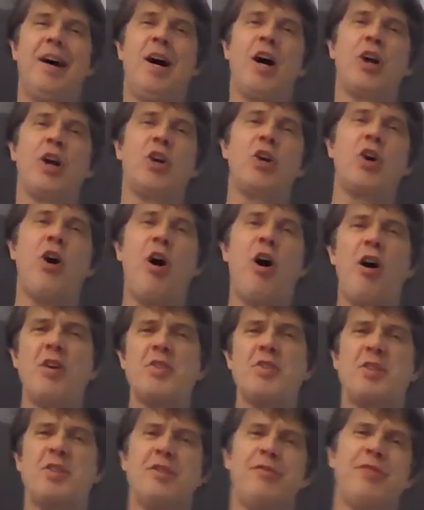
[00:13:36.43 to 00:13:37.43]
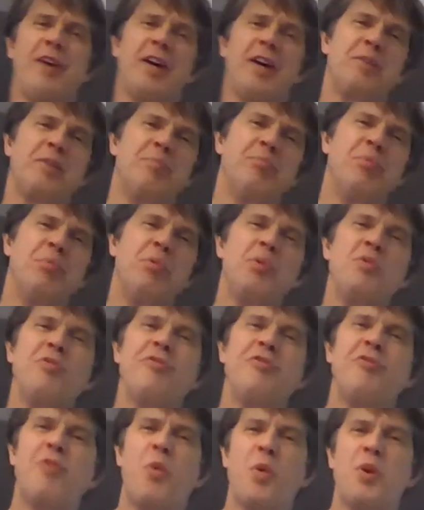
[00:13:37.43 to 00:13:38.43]
a cause and effect brute
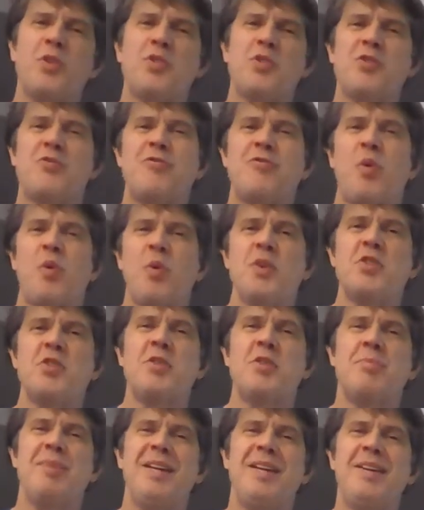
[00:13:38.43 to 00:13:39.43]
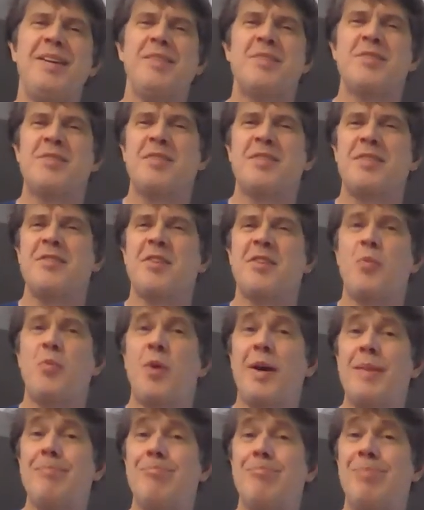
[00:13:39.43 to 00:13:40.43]
force forced to be some
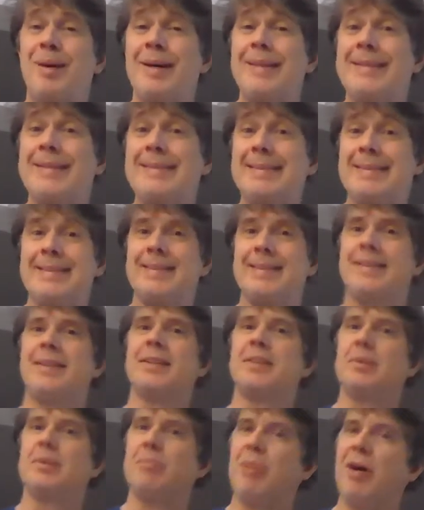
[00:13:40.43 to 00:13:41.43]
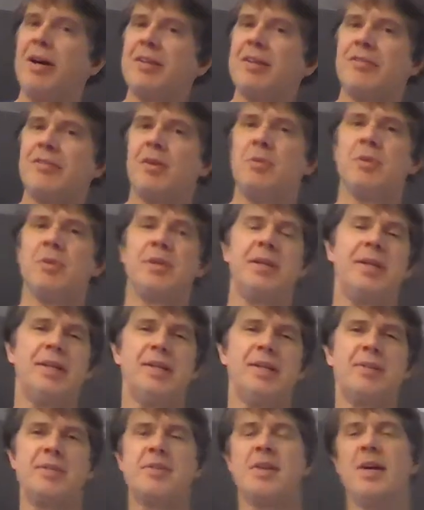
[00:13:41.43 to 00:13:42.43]
way blindly, like the blindfolded
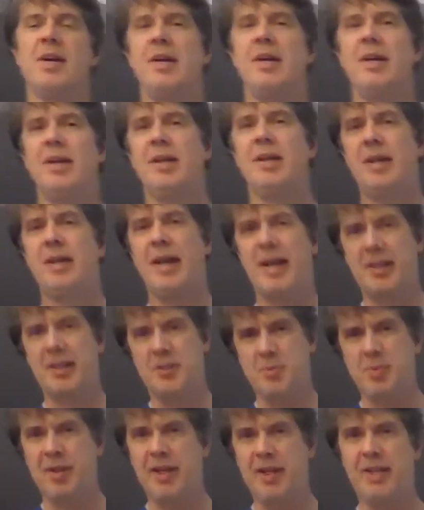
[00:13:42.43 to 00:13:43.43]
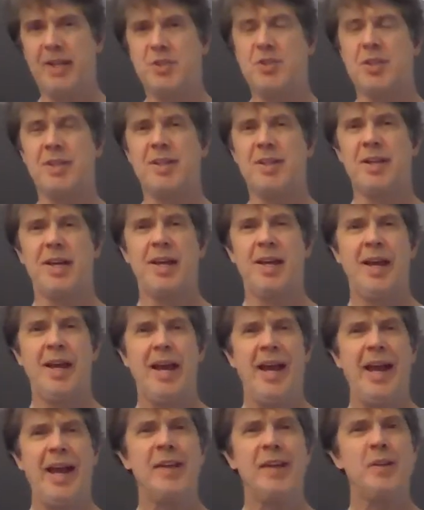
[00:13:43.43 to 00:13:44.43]
kids explanation,
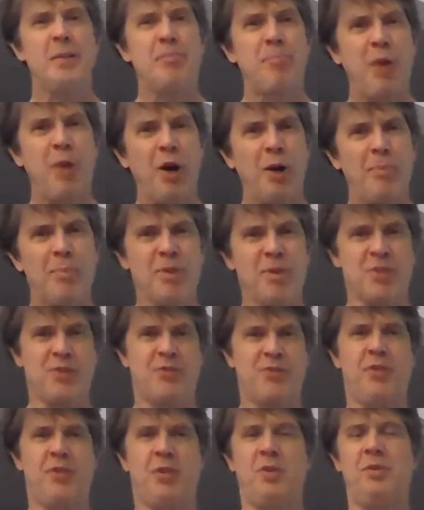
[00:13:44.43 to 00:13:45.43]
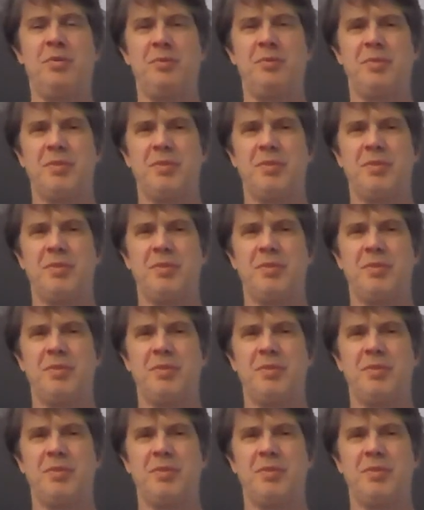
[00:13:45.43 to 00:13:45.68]
and a purposeful,